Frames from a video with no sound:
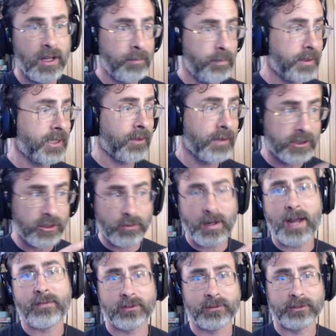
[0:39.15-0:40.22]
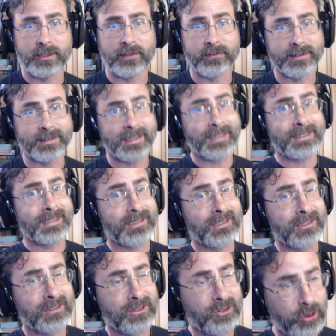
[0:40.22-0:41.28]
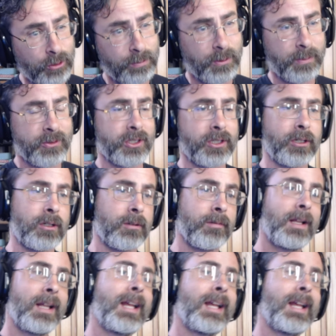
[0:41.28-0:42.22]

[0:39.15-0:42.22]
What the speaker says: But there is a graphical difference. It's just super obscure.